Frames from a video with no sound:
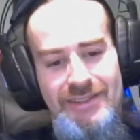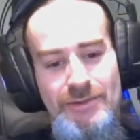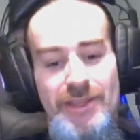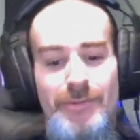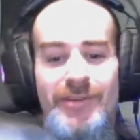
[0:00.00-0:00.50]

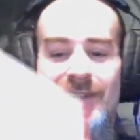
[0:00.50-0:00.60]
Oh, and then we've